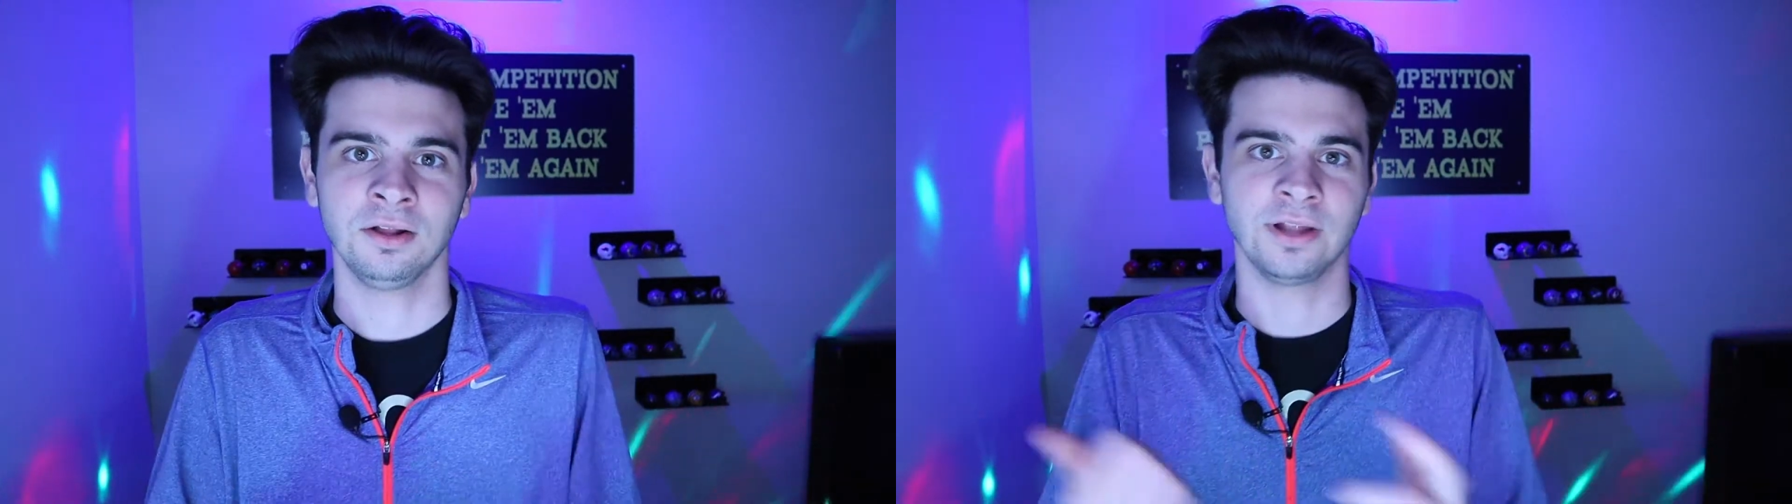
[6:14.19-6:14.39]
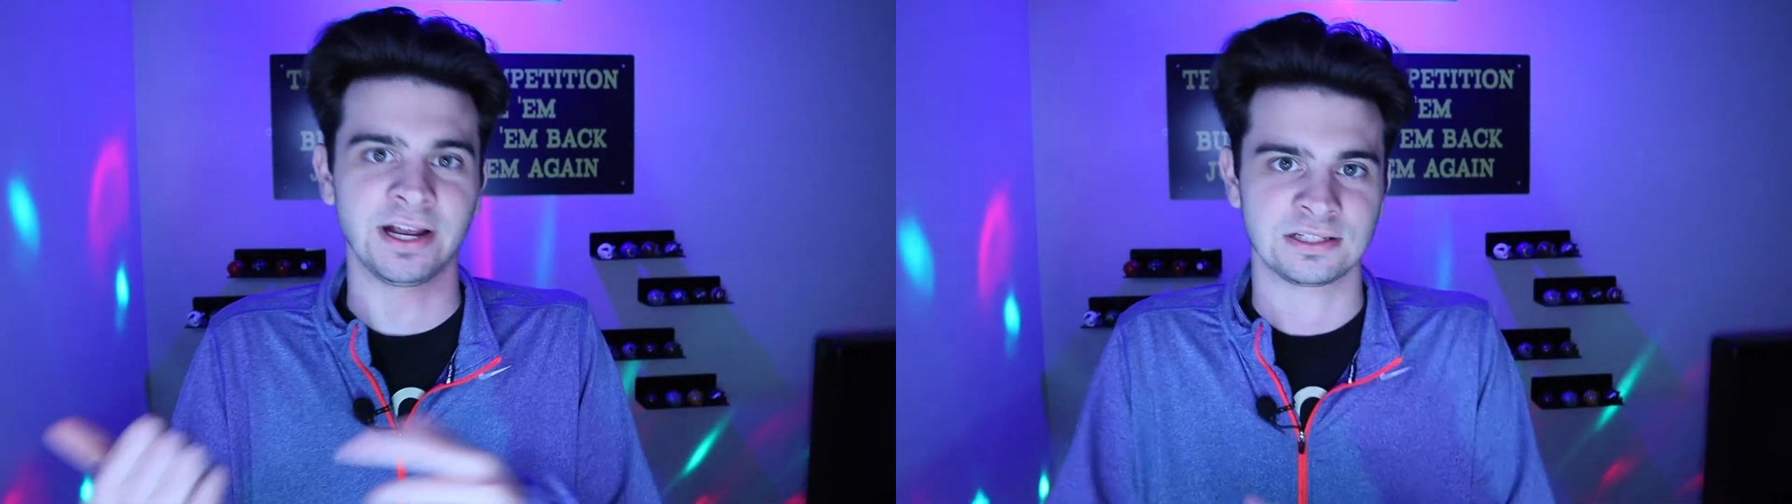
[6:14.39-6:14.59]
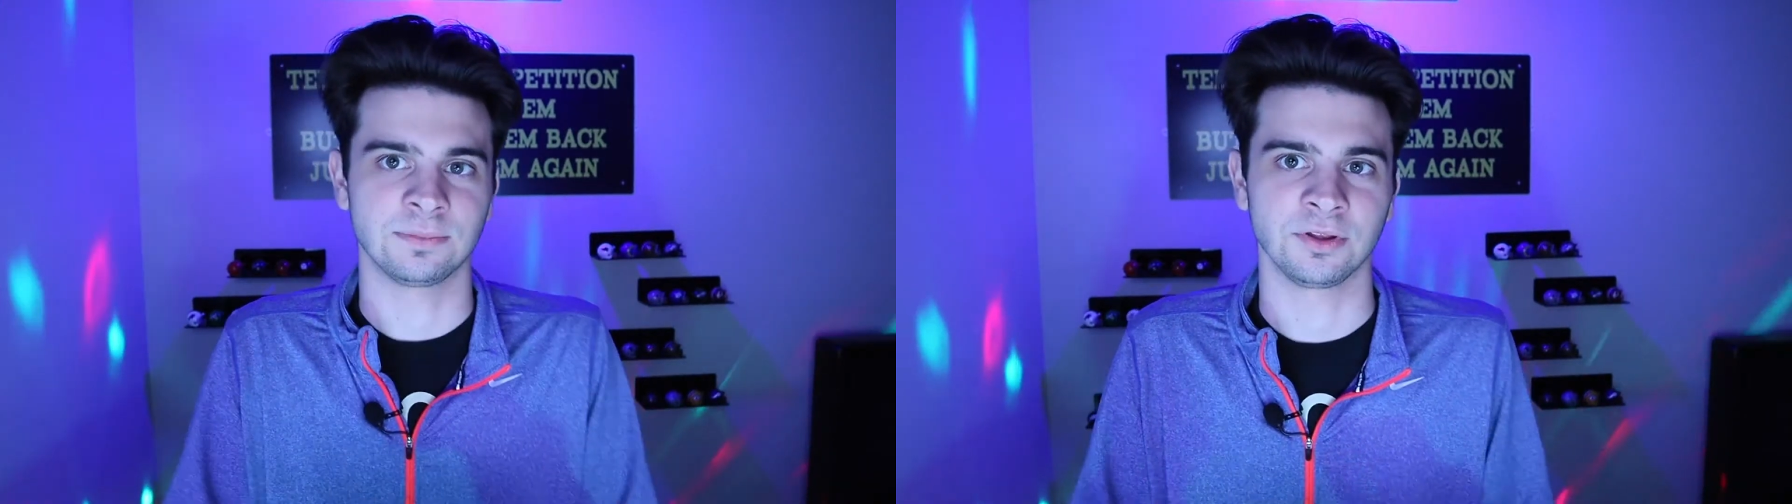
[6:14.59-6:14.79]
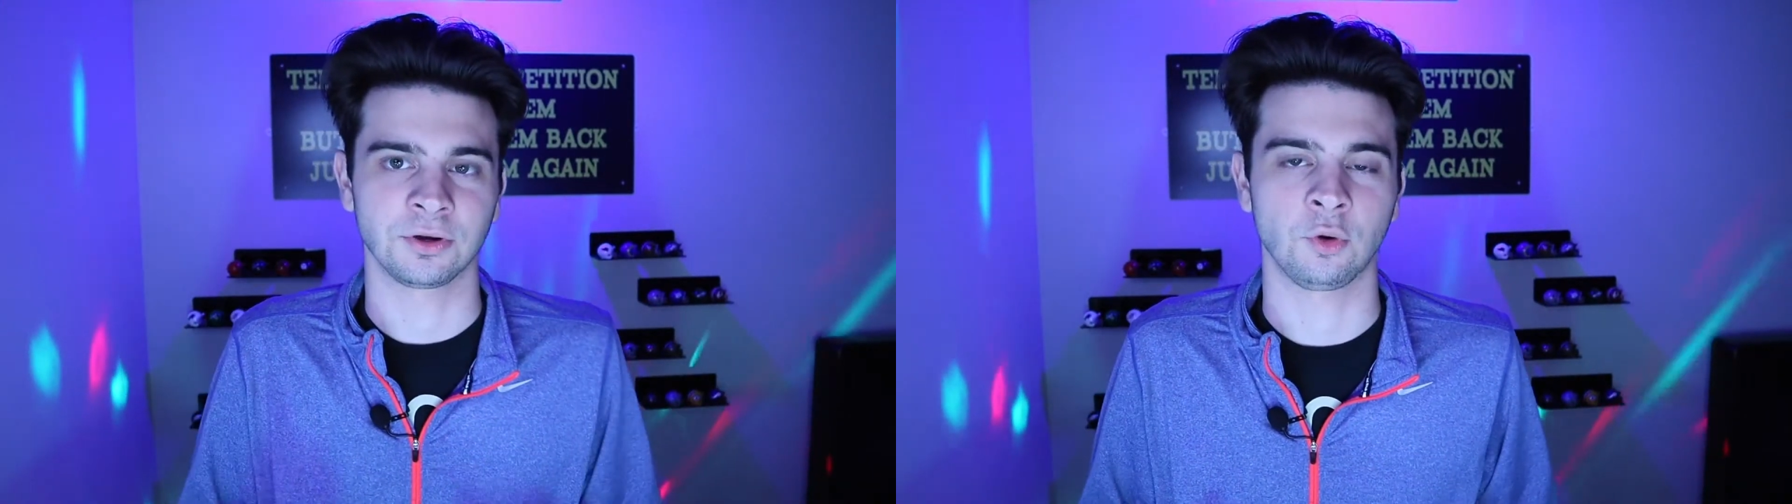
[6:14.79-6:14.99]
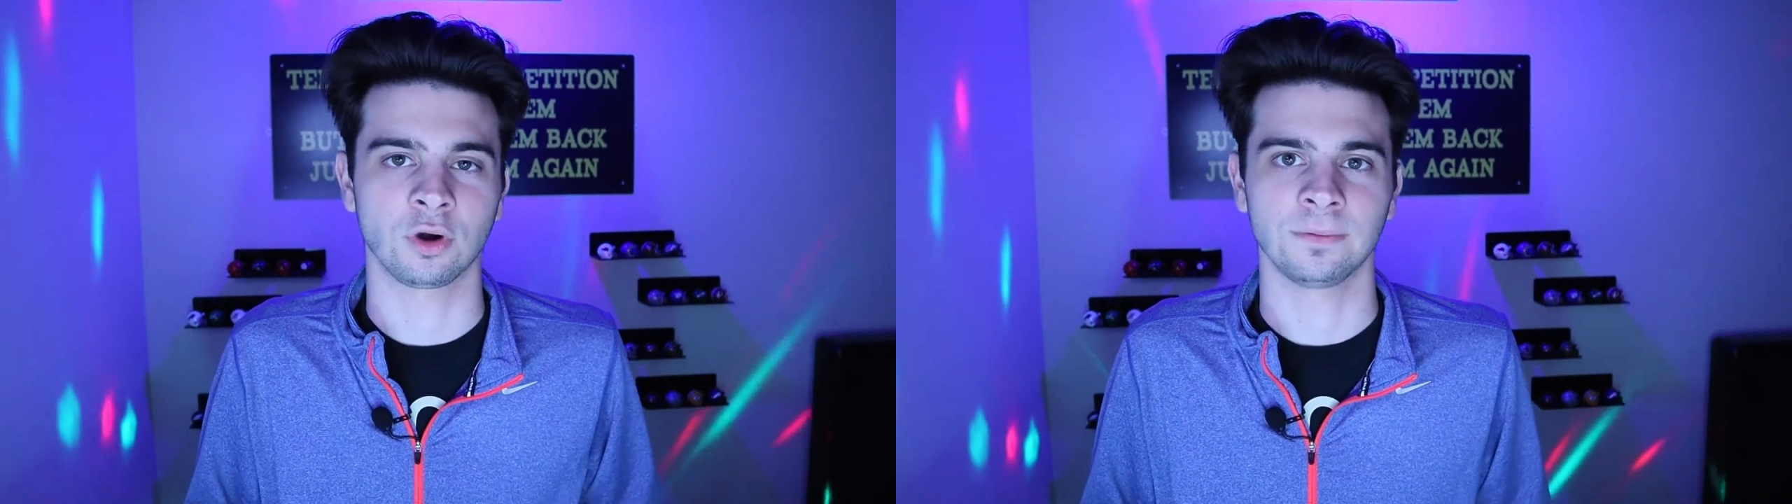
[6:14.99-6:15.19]
like some other
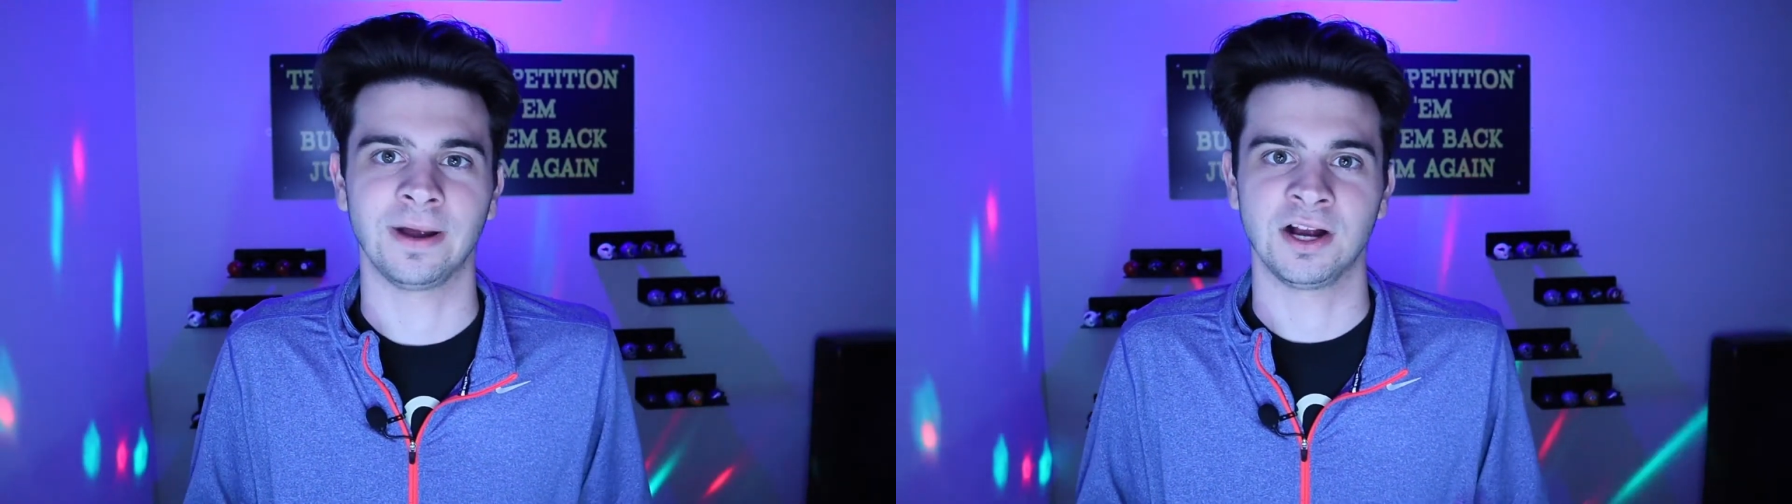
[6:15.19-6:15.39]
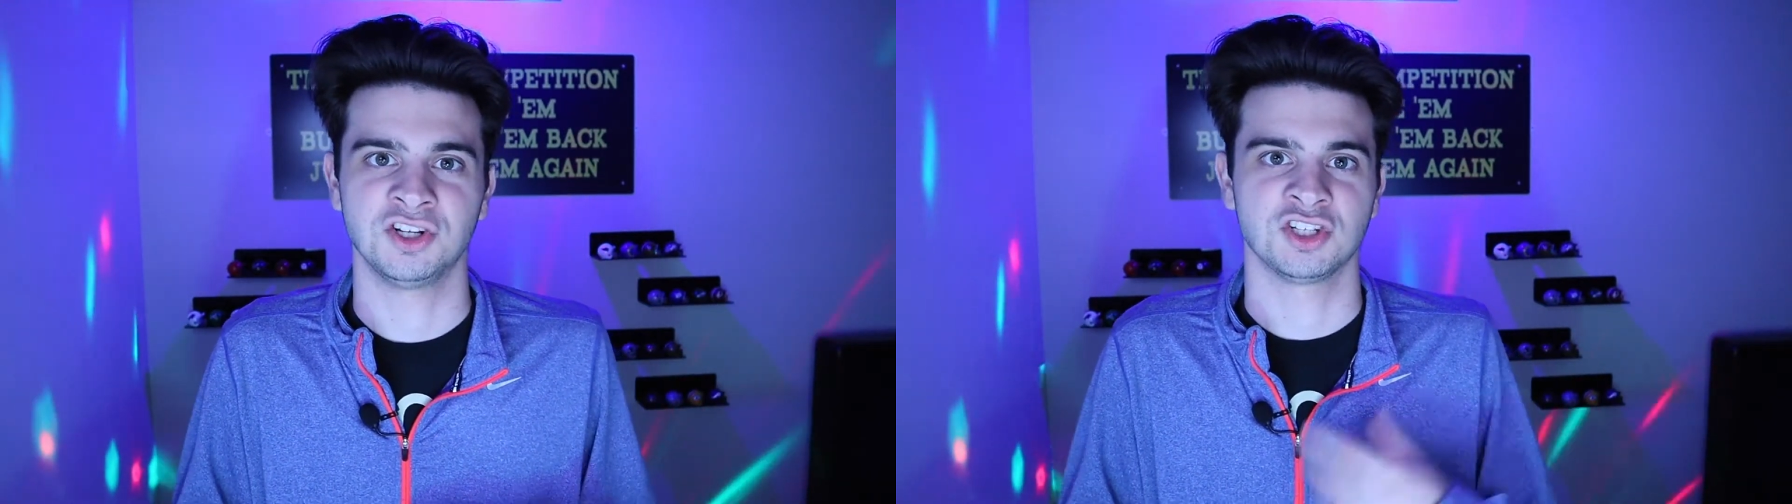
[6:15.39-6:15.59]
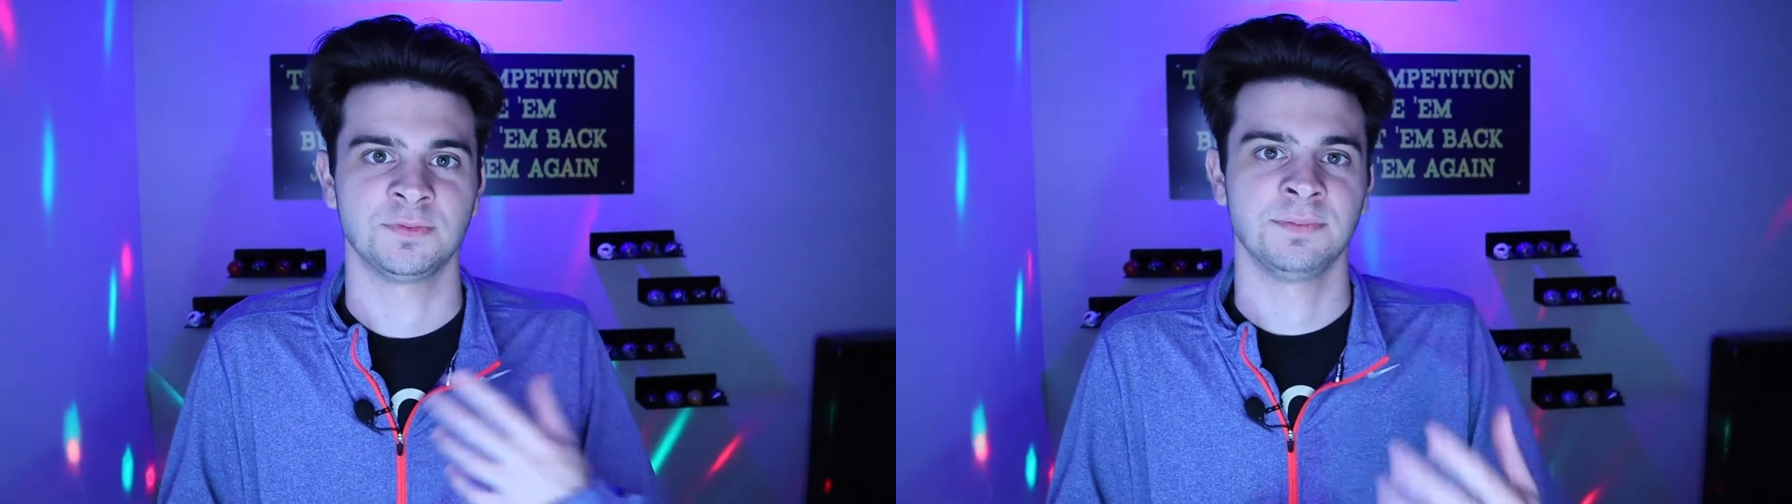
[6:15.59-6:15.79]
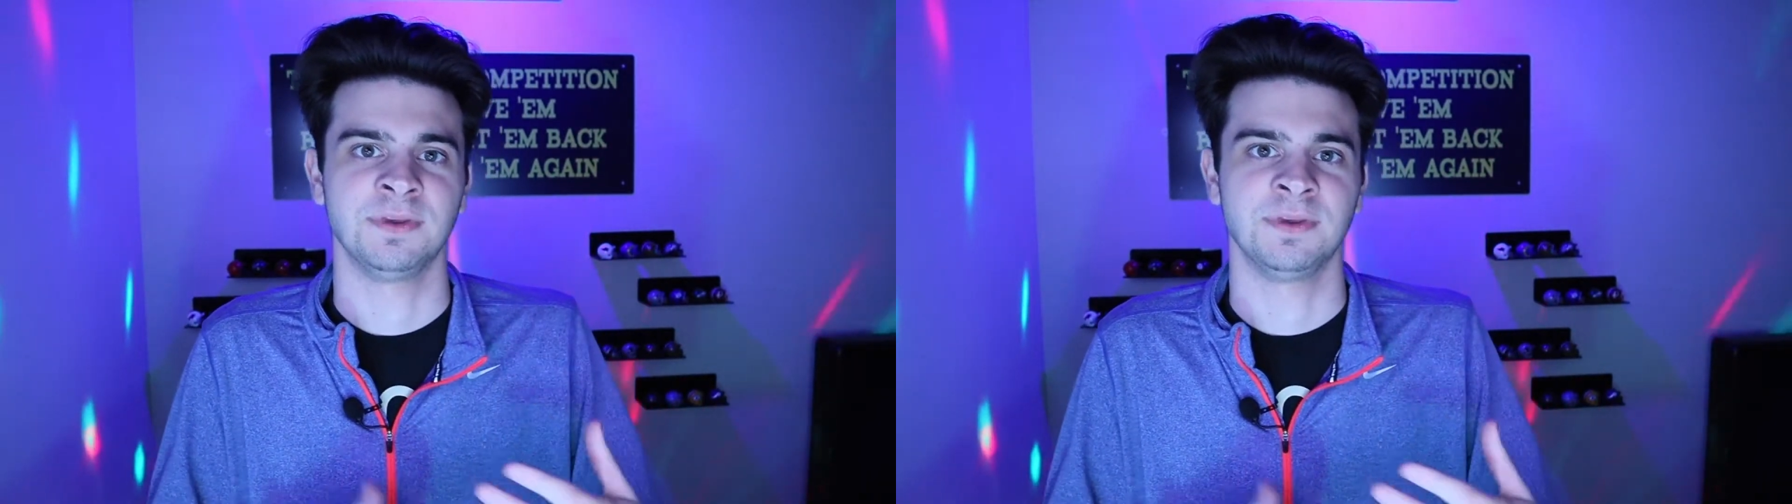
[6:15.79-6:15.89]
quarterback just